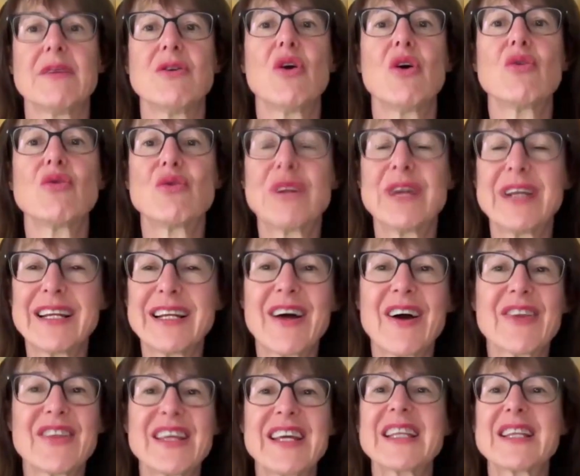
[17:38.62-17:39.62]
Not real.
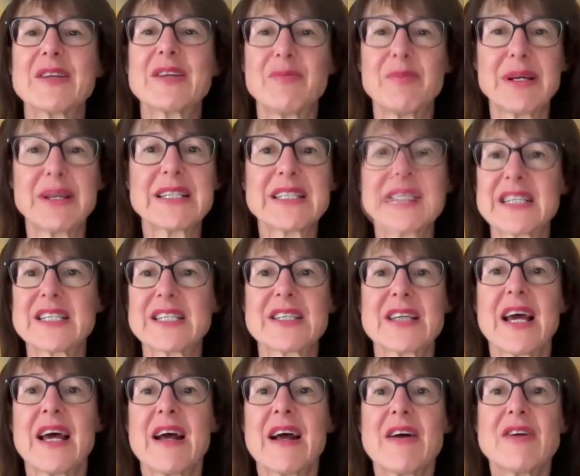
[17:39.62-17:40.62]
I think the biggest thing is
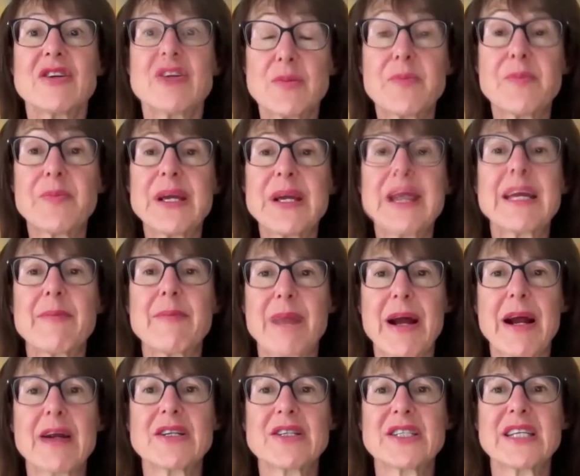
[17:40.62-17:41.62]
to being
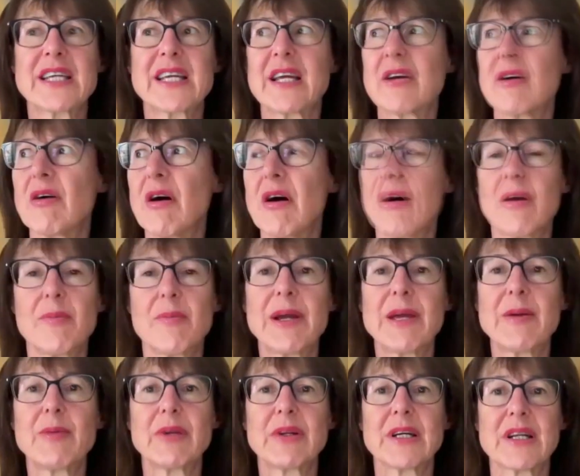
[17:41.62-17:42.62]
embarrassed, thinking, oh,
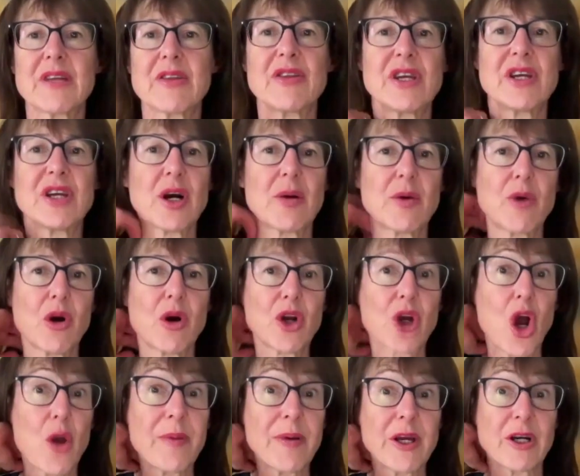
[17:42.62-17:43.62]
people are going to think I'm not
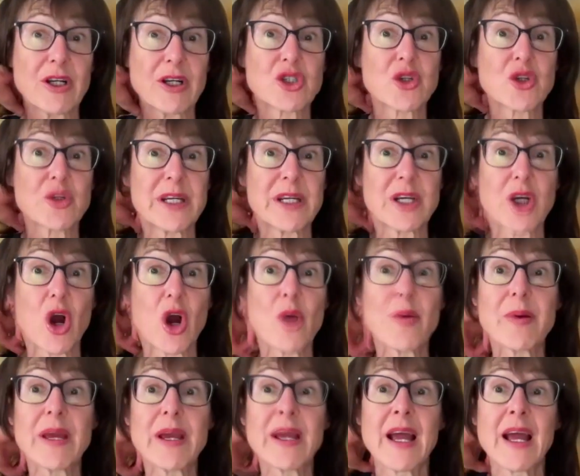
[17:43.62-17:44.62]
coping. I should be
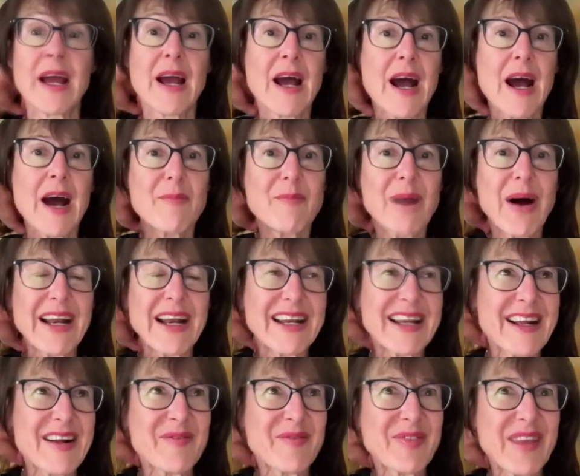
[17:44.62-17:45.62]
coping. But
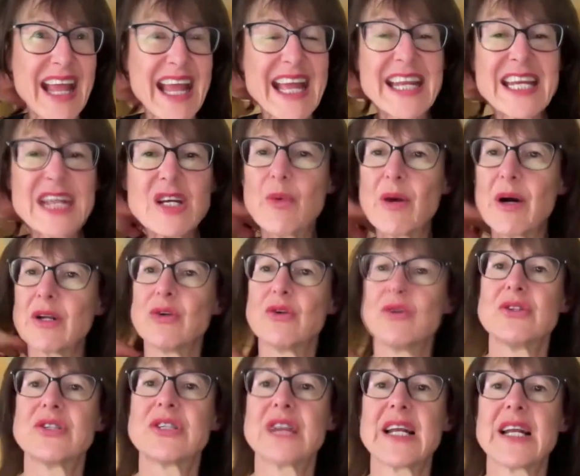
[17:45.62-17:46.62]
anyone
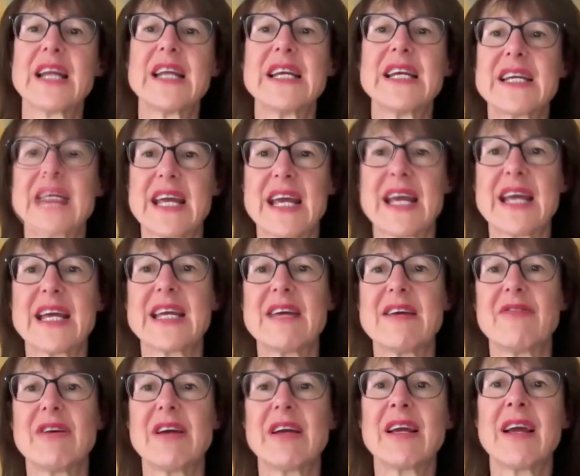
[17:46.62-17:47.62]
who's done any
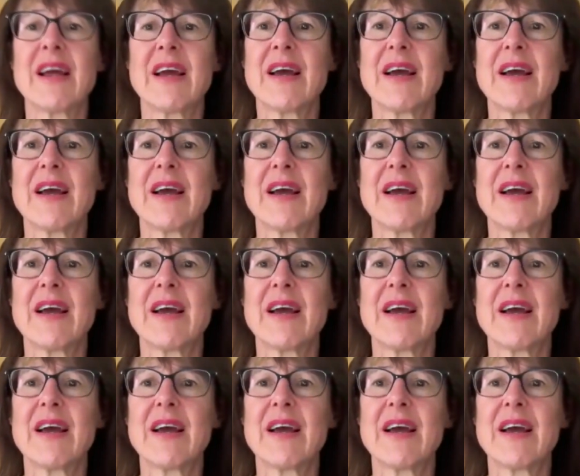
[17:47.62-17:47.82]
caregiving